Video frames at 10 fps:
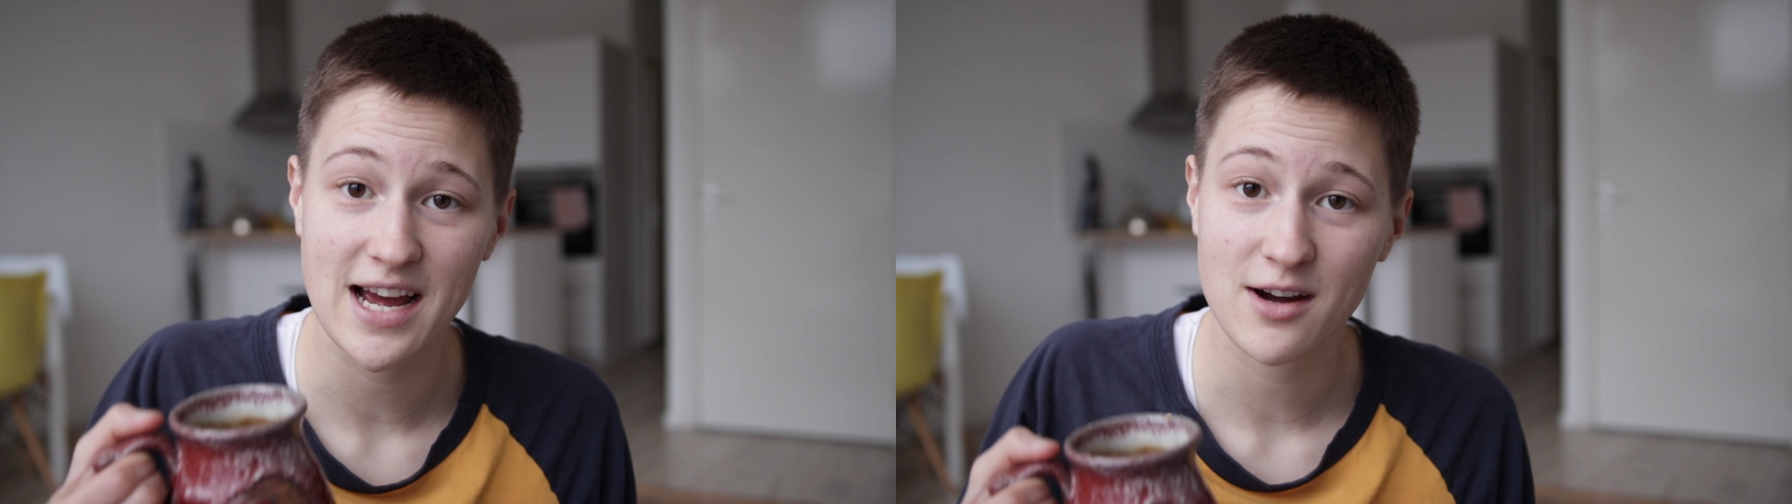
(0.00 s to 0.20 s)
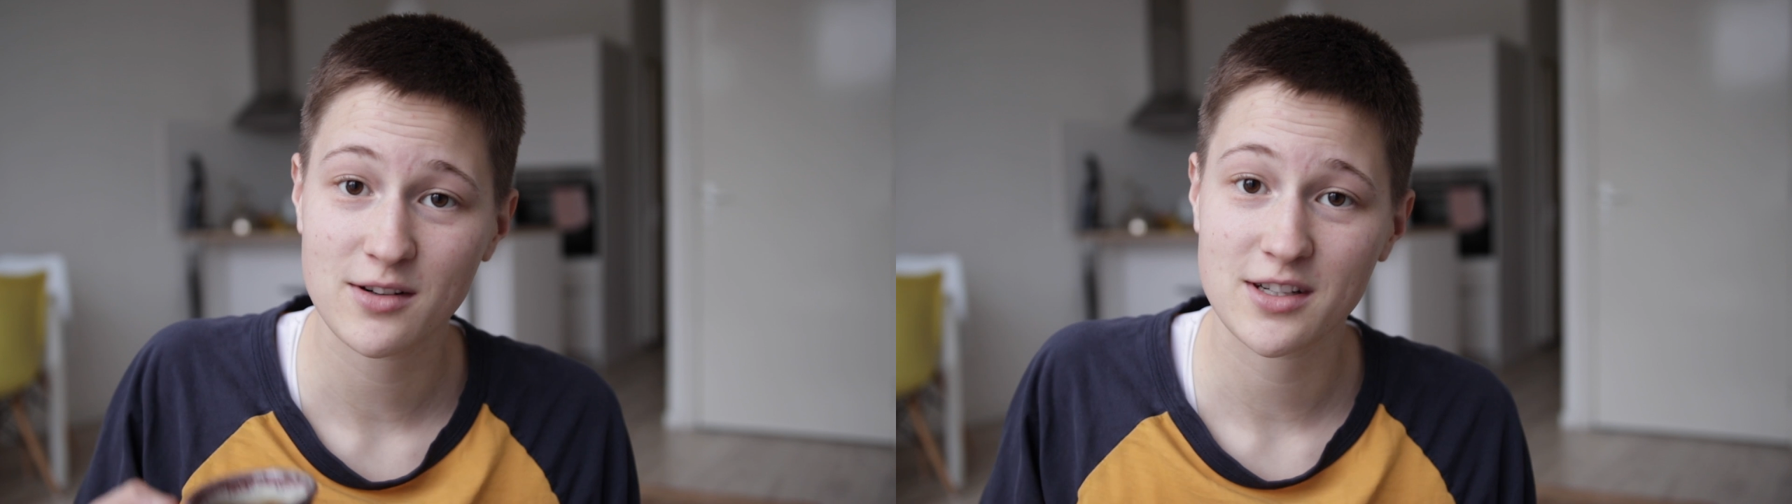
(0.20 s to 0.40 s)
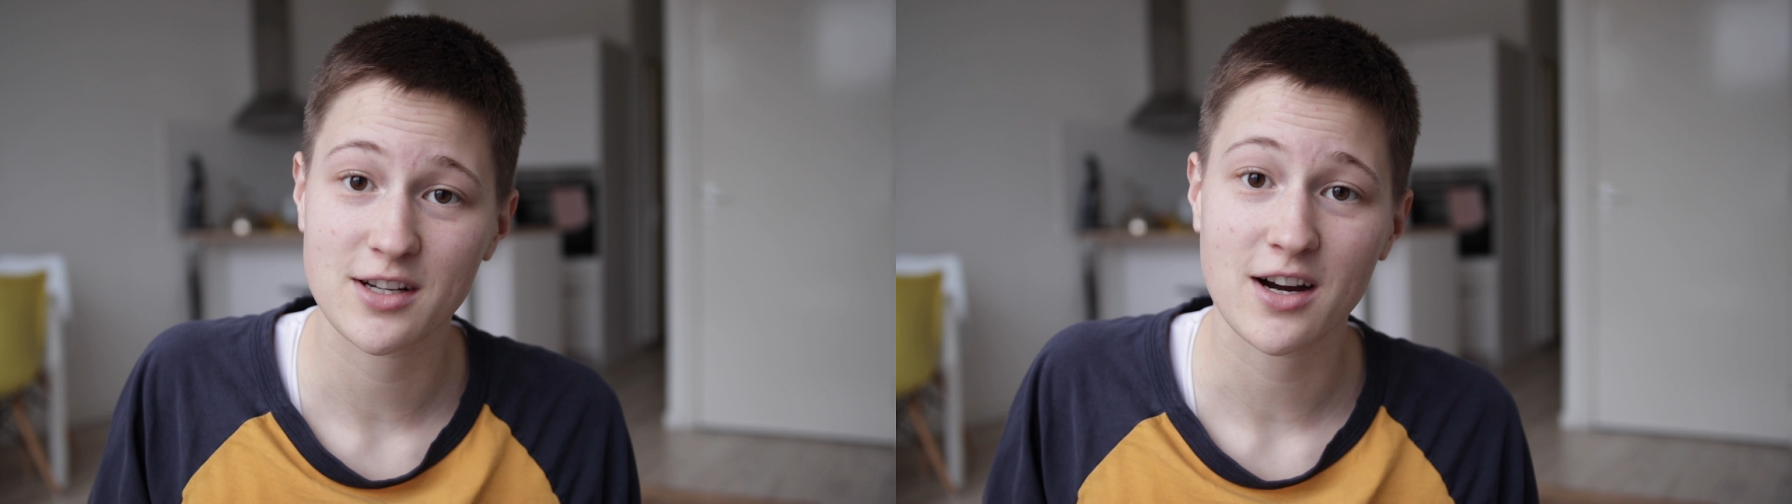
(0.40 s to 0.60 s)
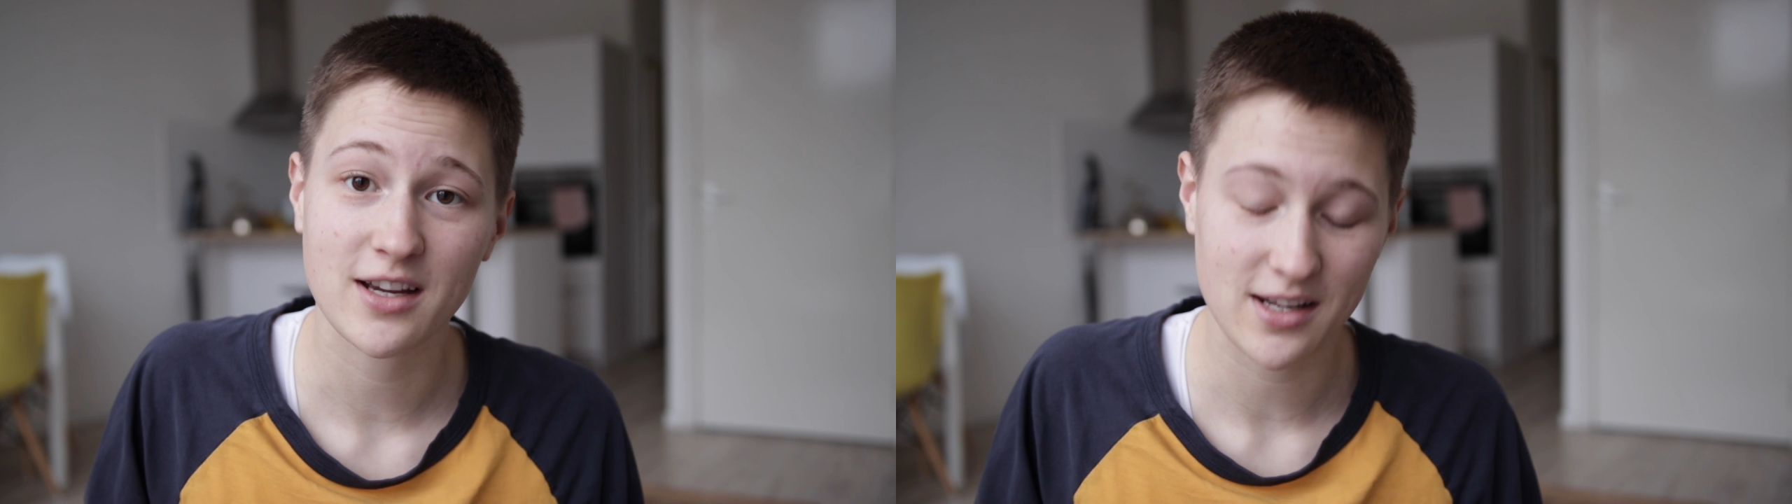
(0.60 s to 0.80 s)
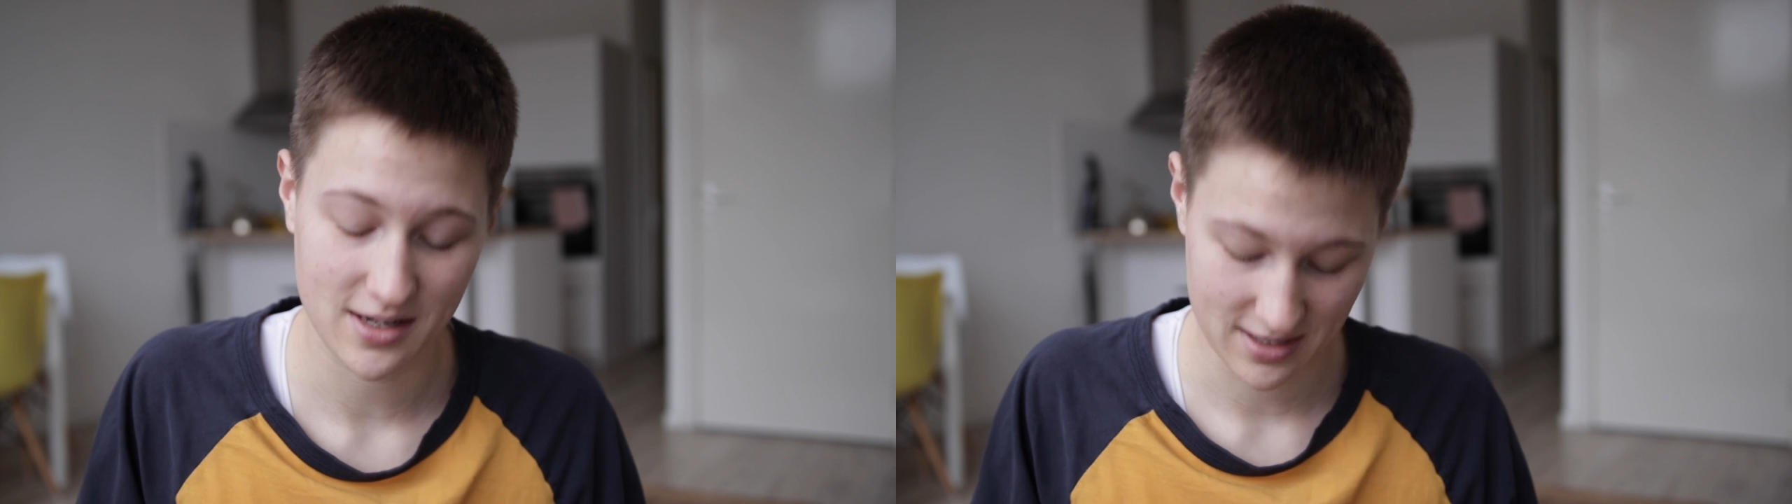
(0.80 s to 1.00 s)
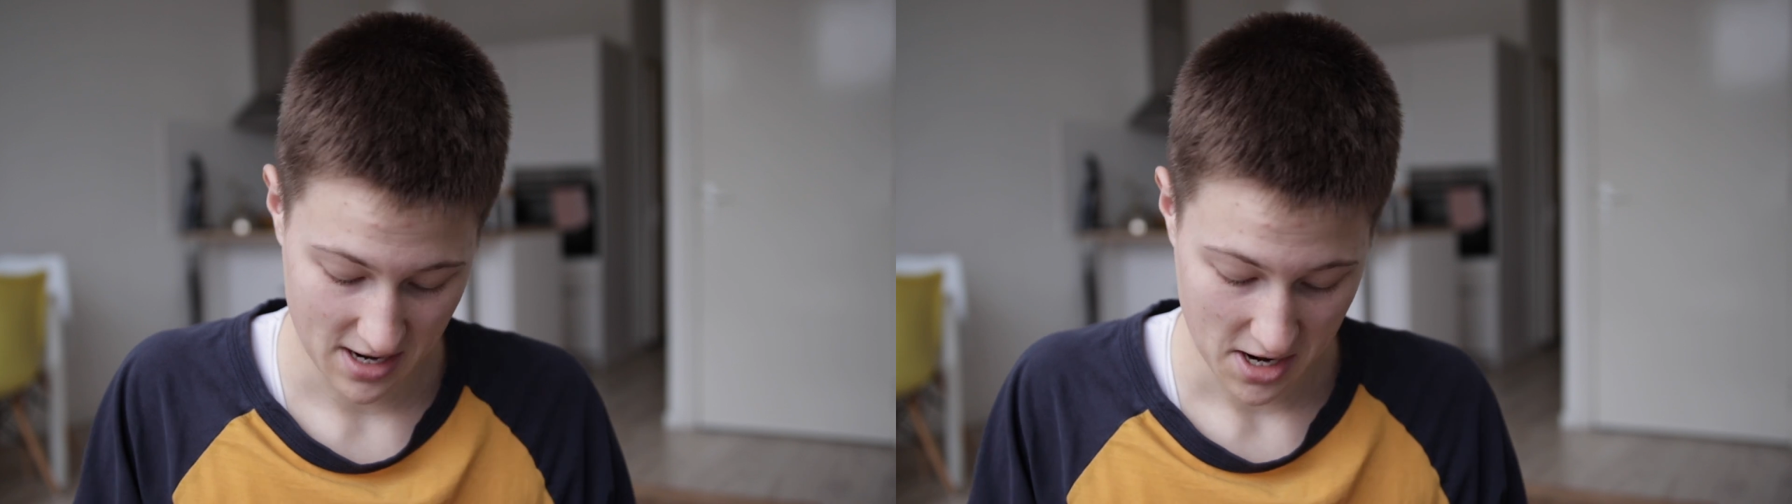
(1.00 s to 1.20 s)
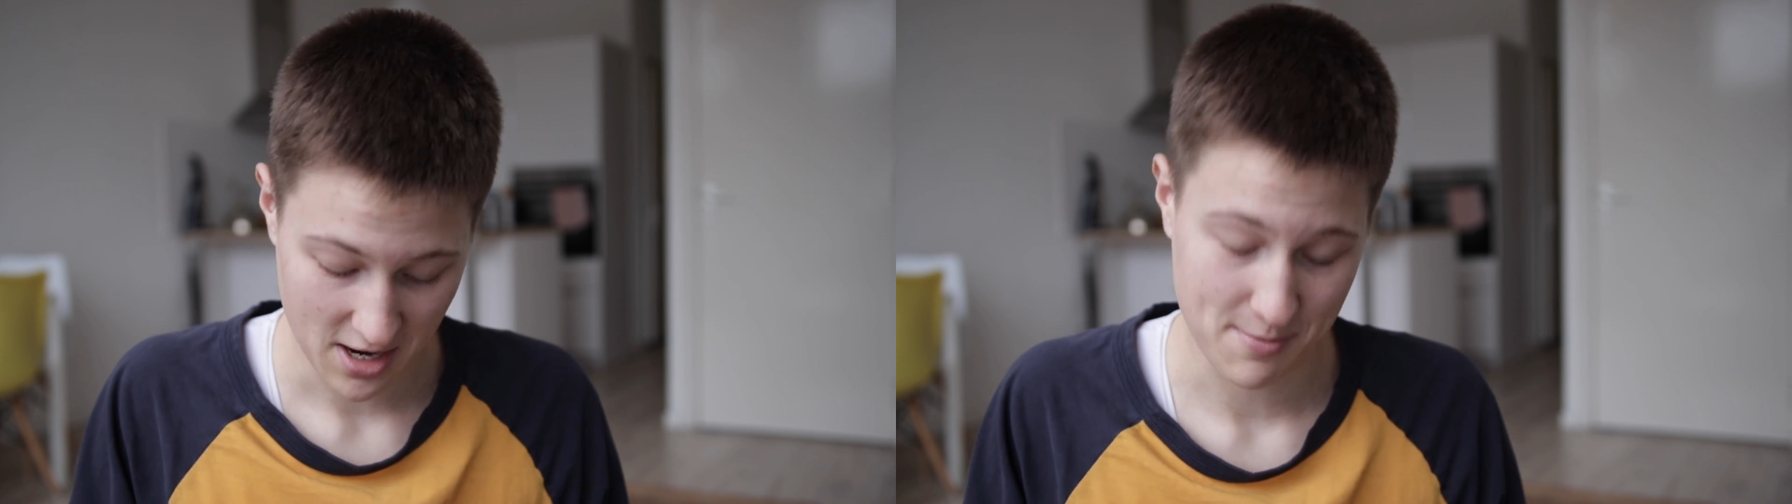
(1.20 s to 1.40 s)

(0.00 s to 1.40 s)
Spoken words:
down talking